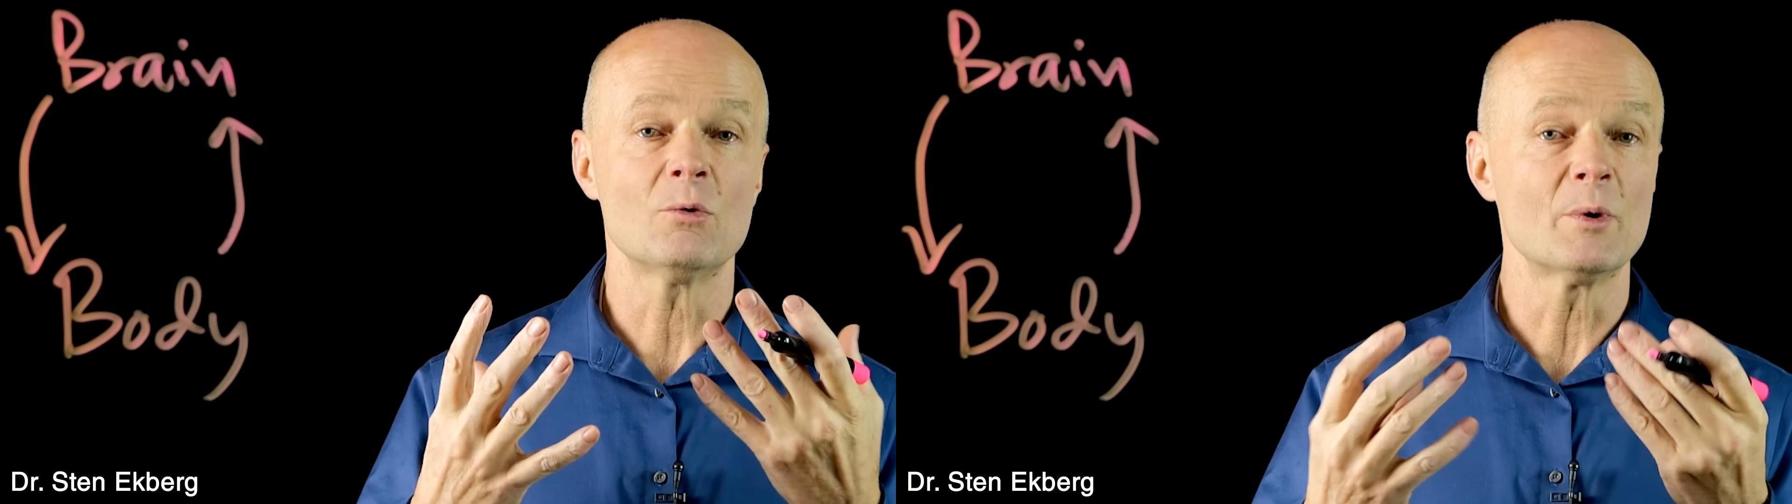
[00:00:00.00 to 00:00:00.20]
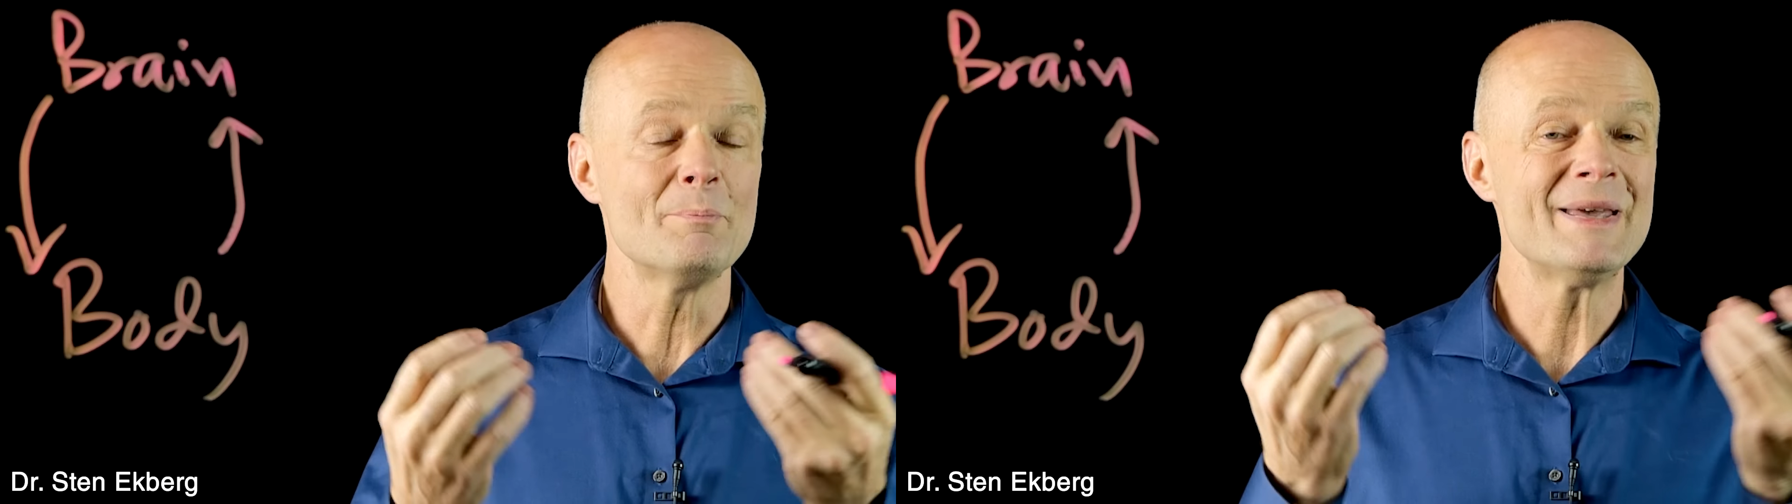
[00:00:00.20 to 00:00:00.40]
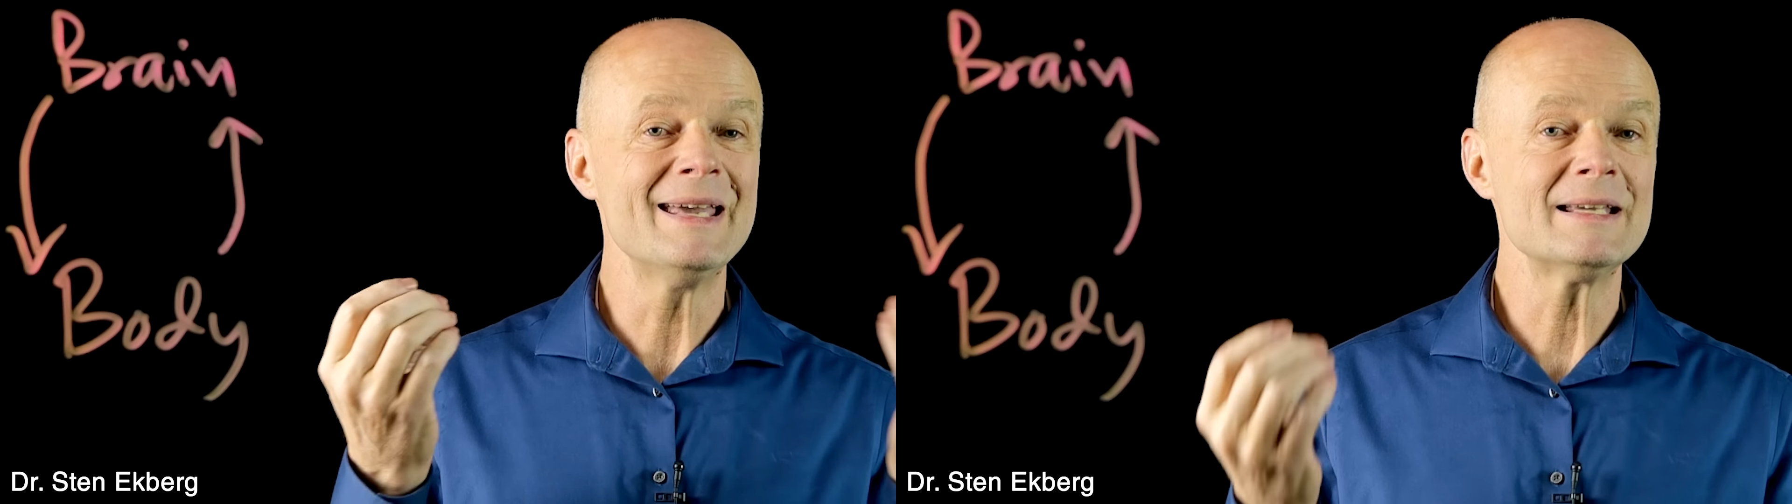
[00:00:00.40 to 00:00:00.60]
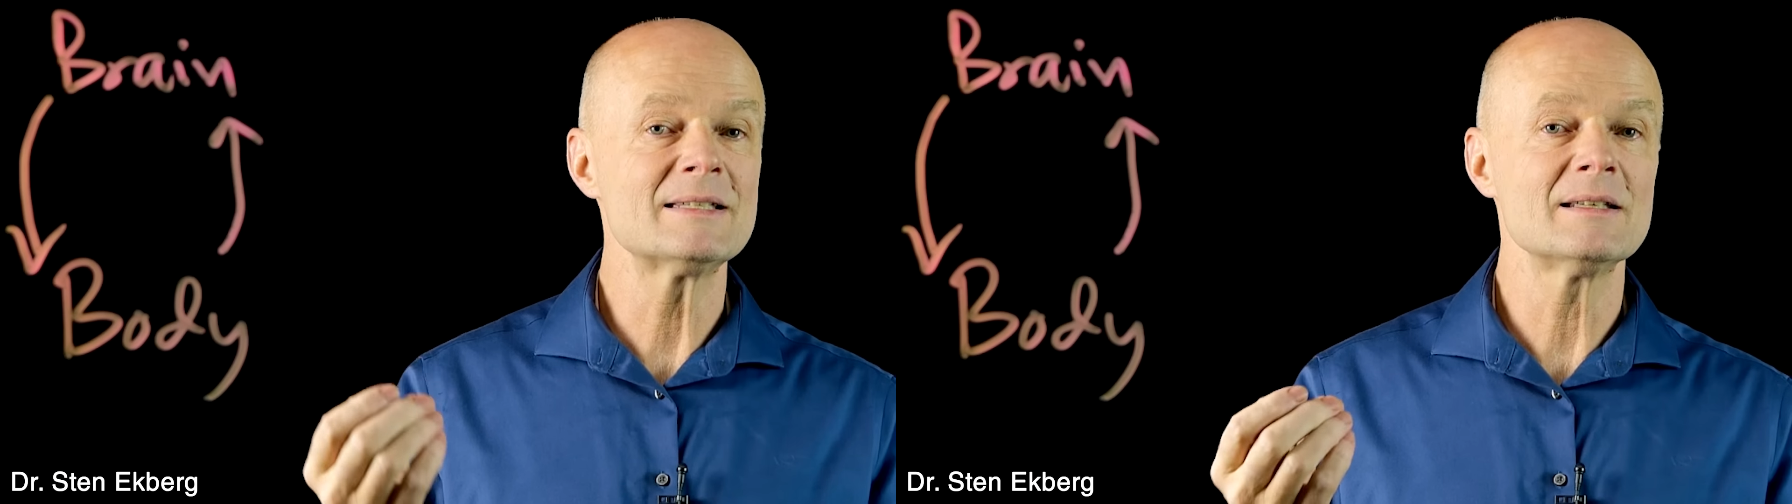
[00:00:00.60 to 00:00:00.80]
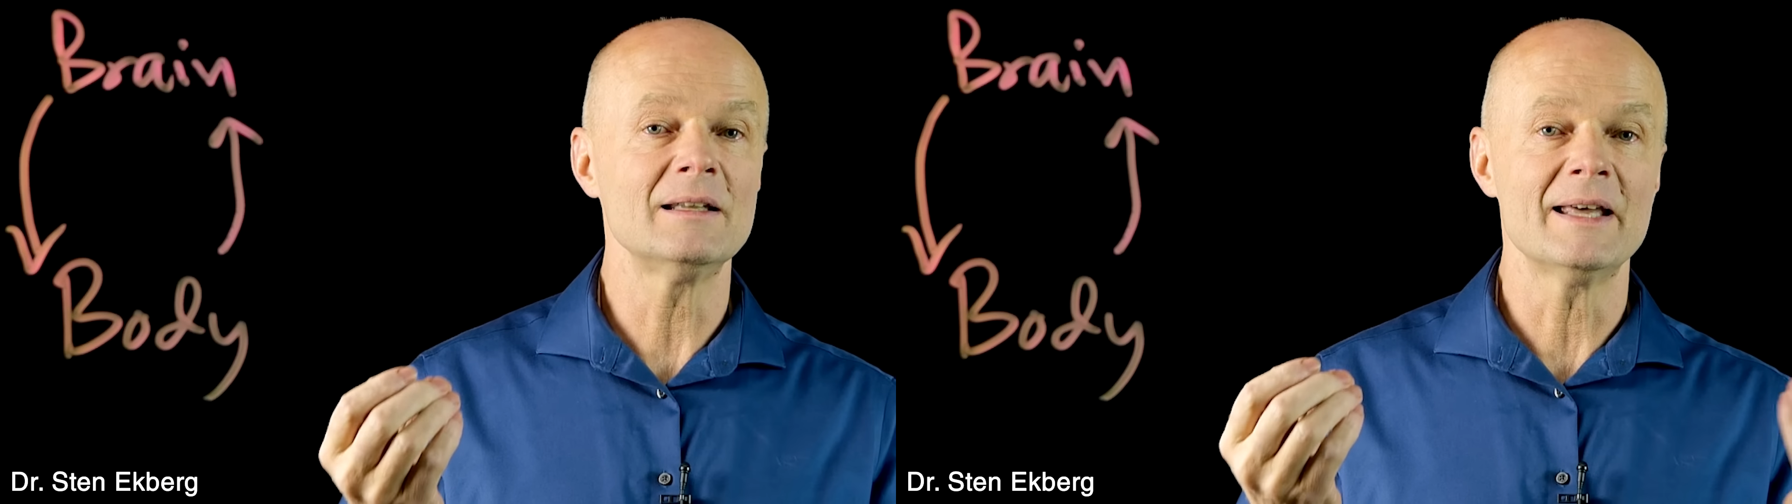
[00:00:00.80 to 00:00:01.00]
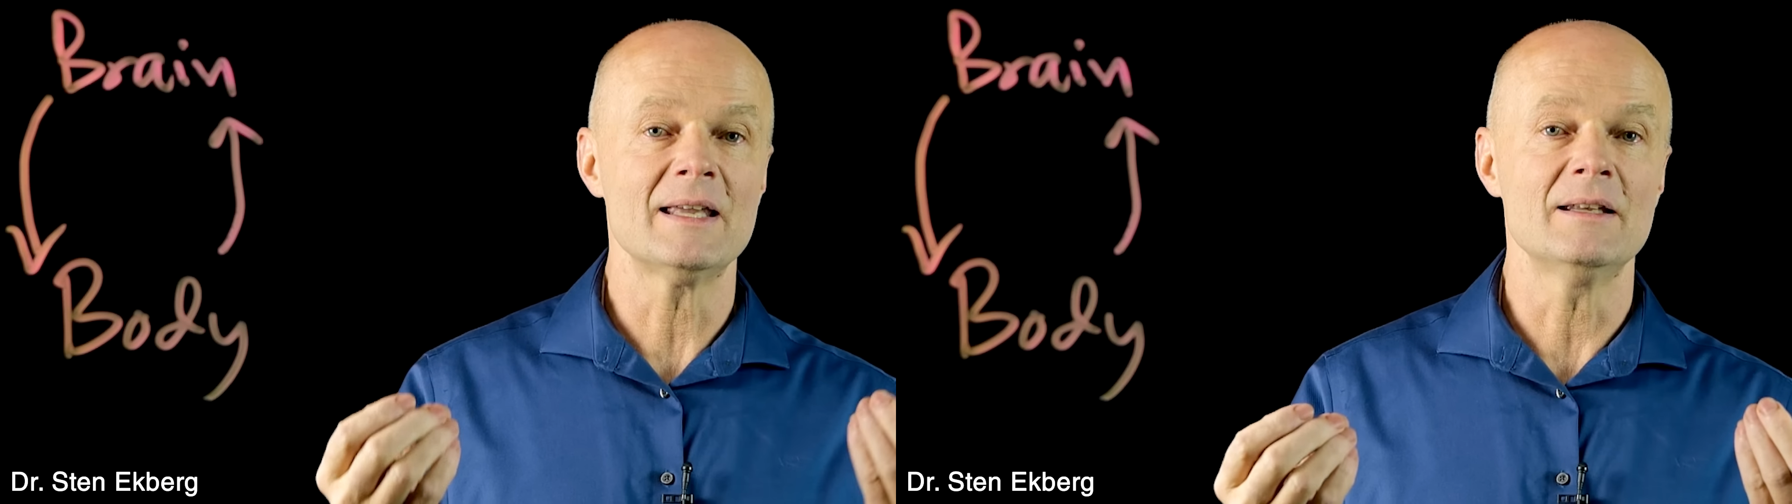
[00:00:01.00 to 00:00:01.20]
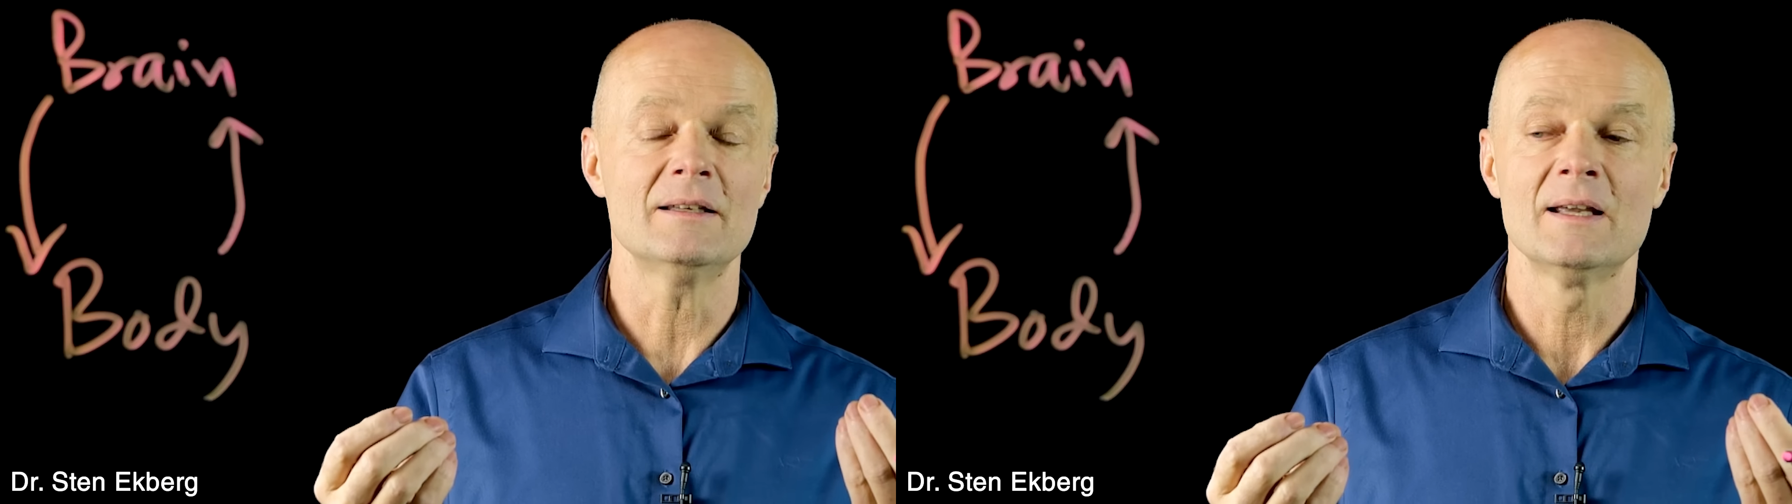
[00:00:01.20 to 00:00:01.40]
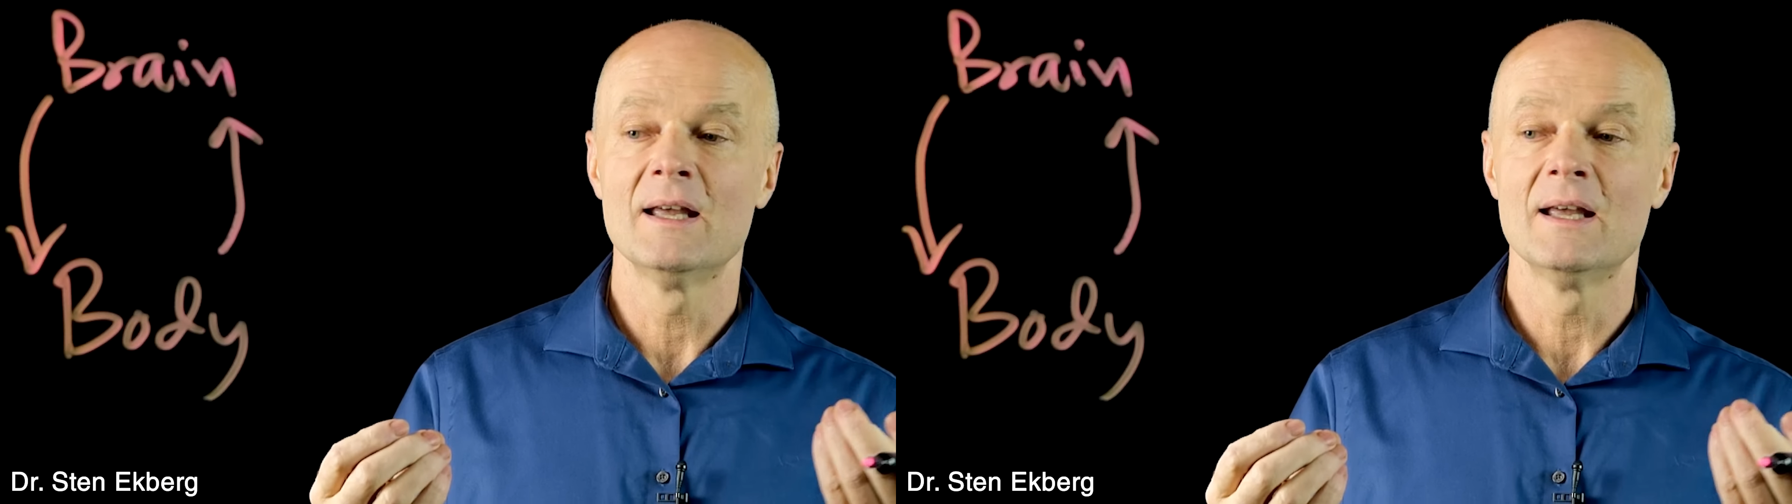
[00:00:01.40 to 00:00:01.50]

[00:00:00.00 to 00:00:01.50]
or pixelated.